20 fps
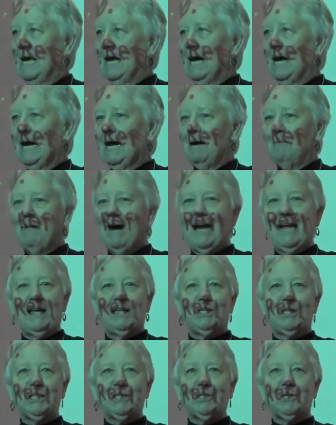um, I
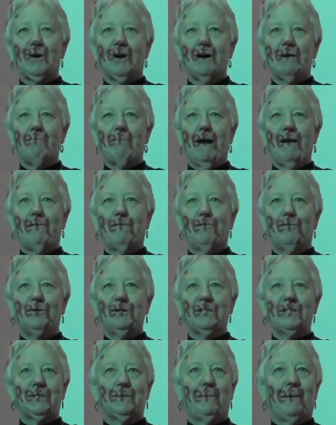had just taught my
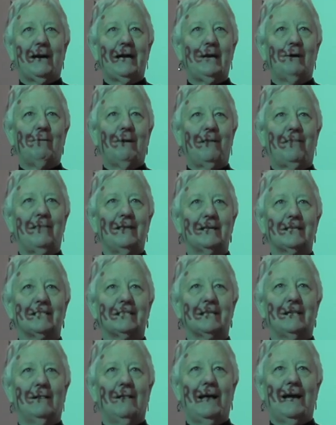first
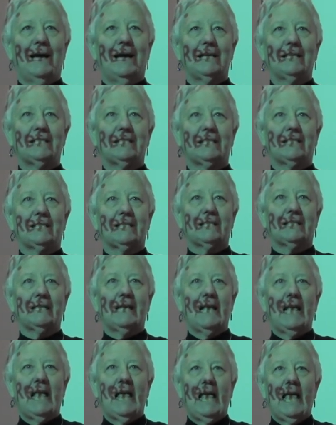bioethics
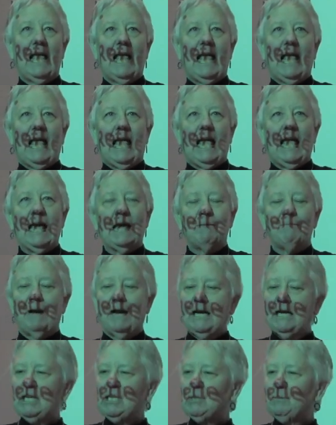class, and
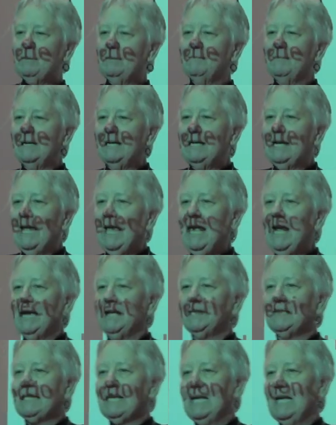my husband Mike
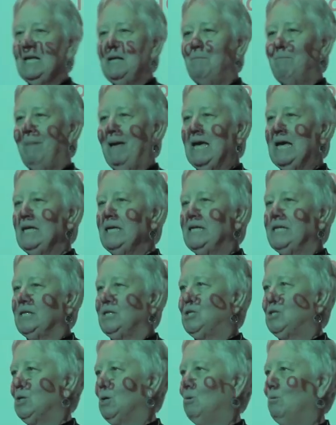has a
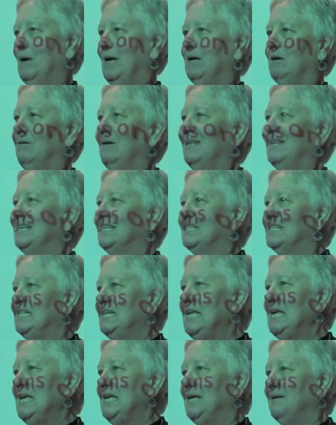bandage around his
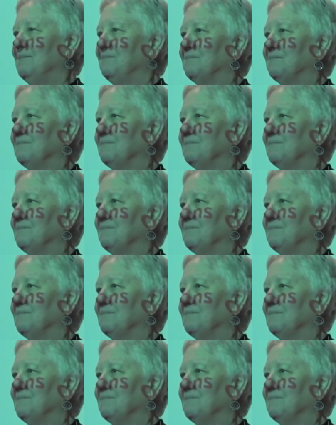knee,